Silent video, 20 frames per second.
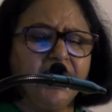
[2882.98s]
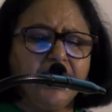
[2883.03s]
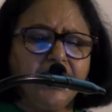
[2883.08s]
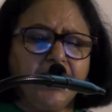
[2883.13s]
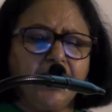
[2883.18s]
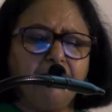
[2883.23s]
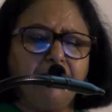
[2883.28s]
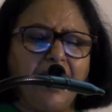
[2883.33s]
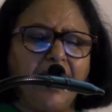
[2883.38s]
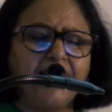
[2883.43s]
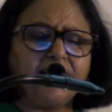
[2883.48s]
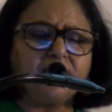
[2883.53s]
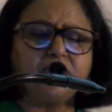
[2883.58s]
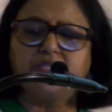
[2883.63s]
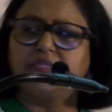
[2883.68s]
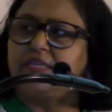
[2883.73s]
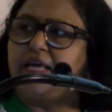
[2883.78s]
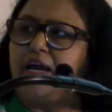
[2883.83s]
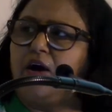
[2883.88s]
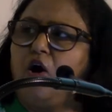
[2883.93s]

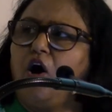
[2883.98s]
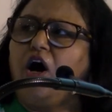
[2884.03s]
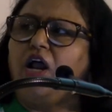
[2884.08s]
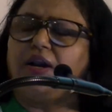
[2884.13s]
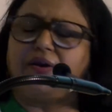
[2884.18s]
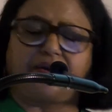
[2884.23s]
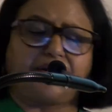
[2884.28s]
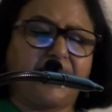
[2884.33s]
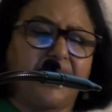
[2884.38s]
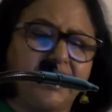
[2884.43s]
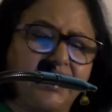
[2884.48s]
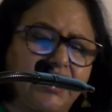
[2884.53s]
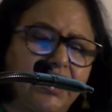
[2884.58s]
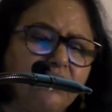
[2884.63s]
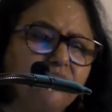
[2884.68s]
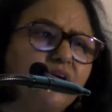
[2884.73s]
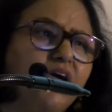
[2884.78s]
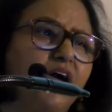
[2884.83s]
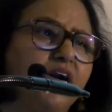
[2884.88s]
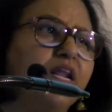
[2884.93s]
Amen. They all
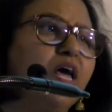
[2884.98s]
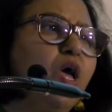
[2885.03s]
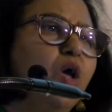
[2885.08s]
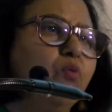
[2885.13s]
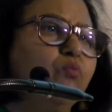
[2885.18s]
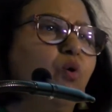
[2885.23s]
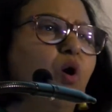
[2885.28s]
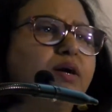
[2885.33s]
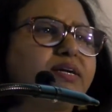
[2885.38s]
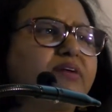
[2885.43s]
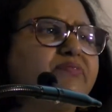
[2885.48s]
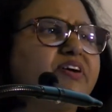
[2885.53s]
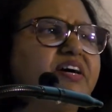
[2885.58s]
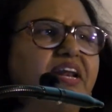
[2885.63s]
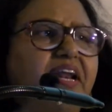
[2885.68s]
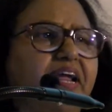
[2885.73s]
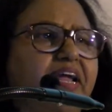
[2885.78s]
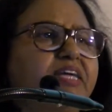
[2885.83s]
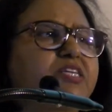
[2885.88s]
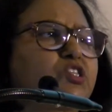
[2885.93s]
recovered whatever
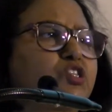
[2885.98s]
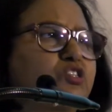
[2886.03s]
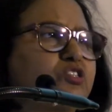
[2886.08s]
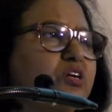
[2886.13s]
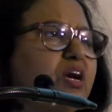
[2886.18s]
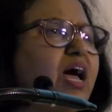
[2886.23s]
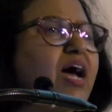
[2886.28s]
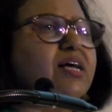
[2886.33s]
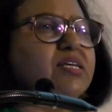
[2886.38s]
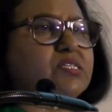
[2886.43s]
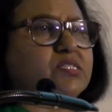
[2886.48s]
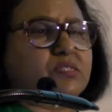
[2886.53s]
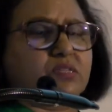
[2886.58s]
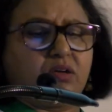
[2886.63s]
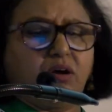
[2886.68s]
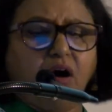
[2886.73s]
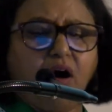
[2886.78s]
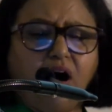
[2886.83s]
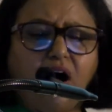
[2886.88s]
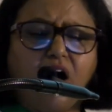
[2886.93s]
extras
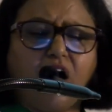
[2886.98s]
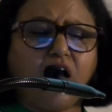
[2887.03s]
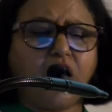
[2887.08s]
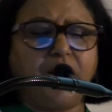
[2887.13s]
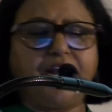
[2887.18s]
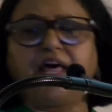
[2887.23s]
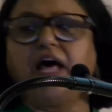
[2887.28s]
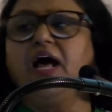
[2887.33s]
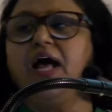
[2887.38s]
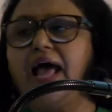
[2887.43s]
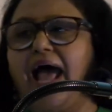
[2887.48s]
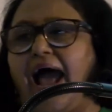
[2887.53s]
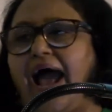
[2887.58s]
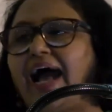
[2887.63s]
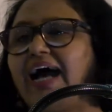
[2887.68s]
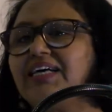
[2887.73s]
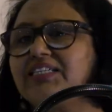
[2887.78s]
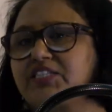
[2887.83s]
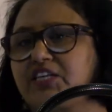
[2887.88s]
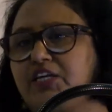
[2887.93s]
God
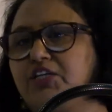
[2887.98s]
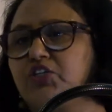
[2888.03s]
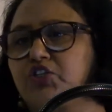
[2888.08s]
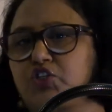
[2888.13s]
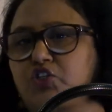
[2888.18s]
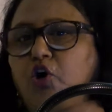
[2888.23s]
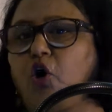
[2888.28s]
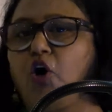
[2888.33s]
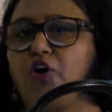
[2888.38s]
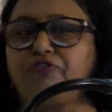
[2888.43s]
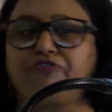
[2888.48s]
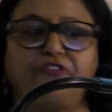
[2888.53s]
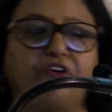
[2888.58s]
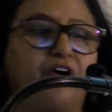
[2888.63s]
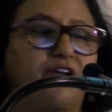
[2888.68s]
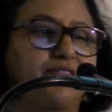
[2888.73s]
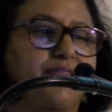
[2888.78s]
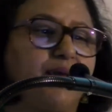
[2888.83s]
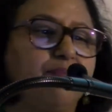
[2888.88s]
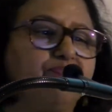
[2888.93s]
has in store for
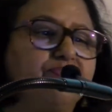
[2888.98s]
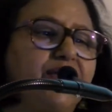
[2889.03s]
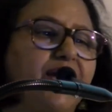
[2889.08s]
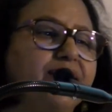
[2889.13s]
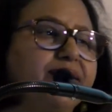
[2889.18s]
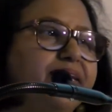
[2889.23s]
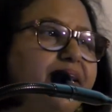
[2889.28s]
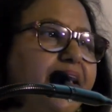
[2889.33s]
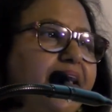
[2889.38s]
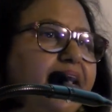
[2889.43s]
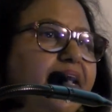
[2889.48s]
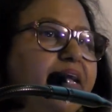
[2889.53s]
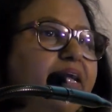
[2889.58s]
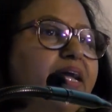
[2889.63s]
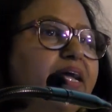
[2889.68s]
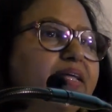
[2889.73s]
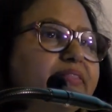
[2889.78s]
them that day.